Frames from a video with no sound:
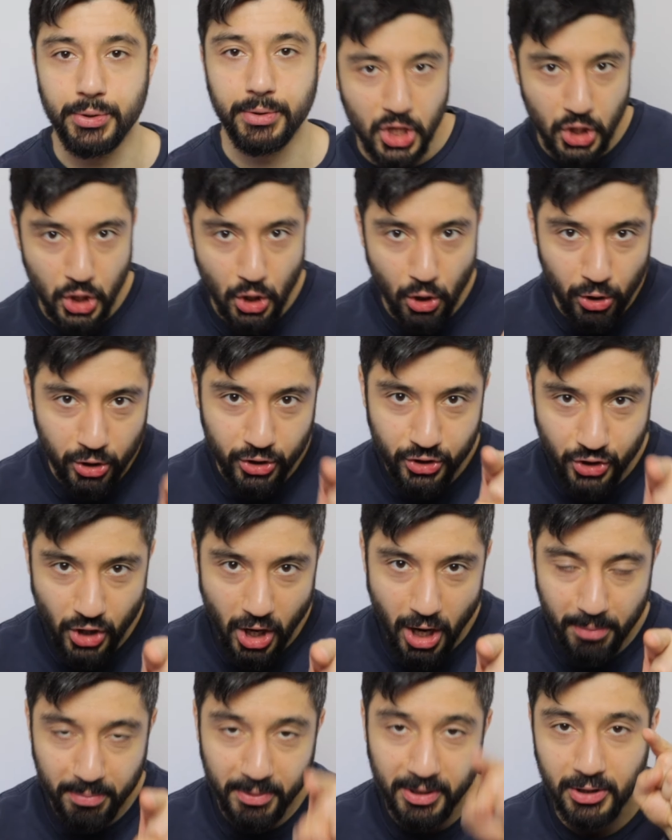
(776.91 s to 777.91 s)
Your
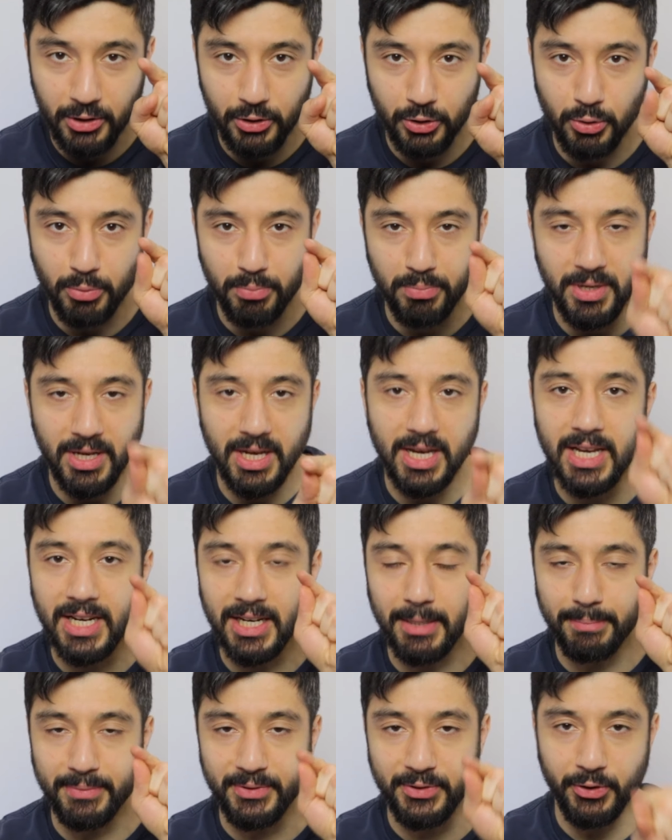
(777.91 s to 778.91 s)
job is to be an
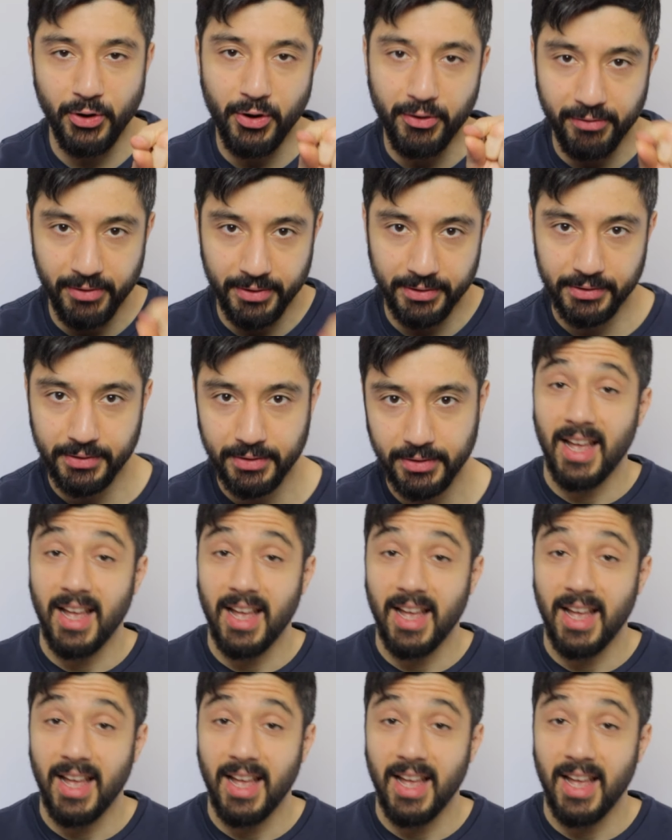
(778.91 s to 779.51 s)
observant.